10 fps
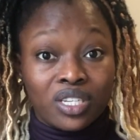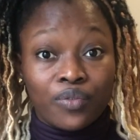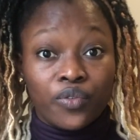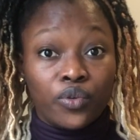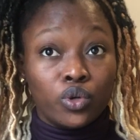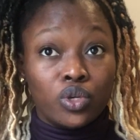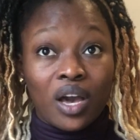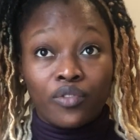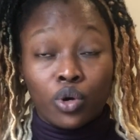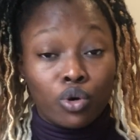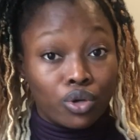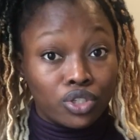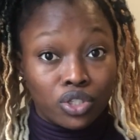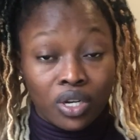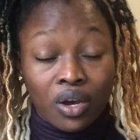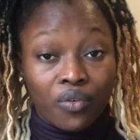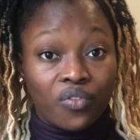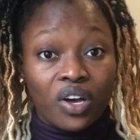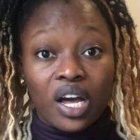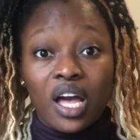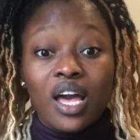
are fulfilled, you have your unconditional offer,